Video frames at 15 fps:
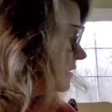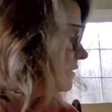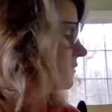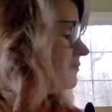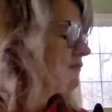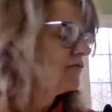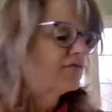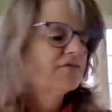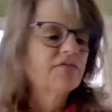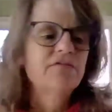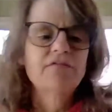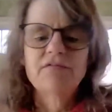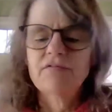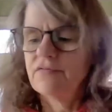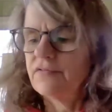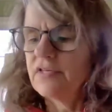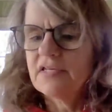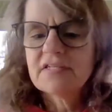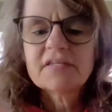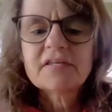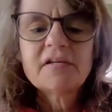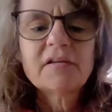Of
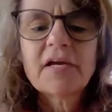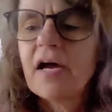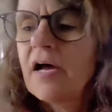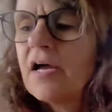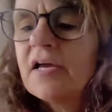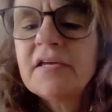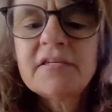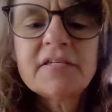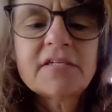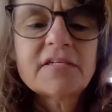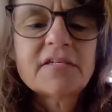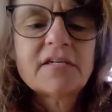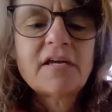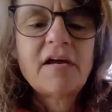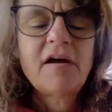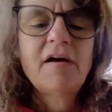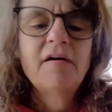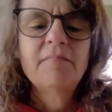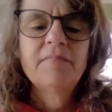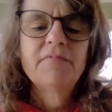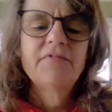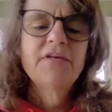these little guys,
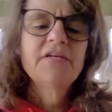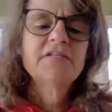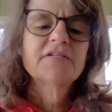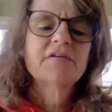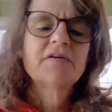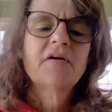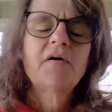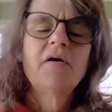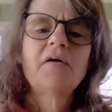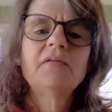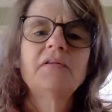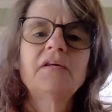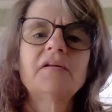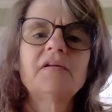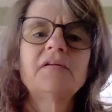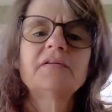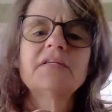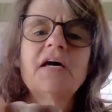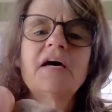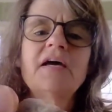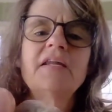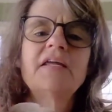these are all little
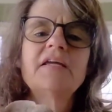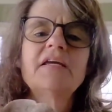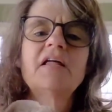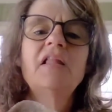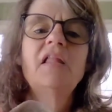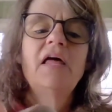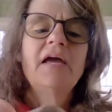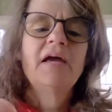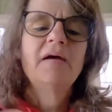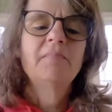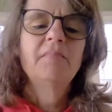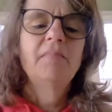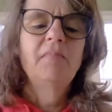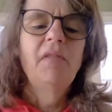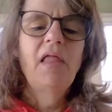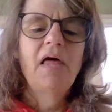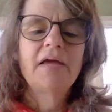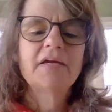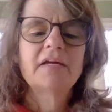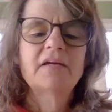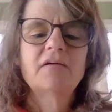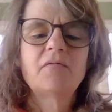tiny
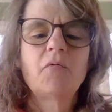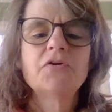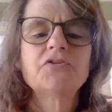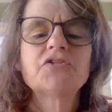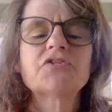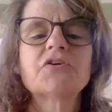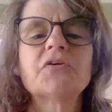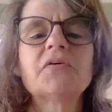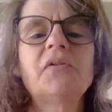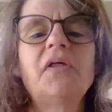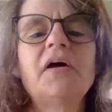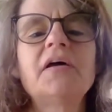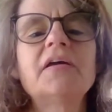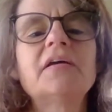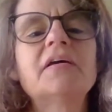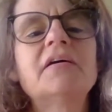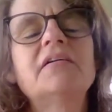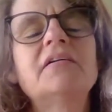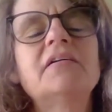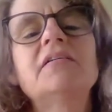clam-like, oyster-like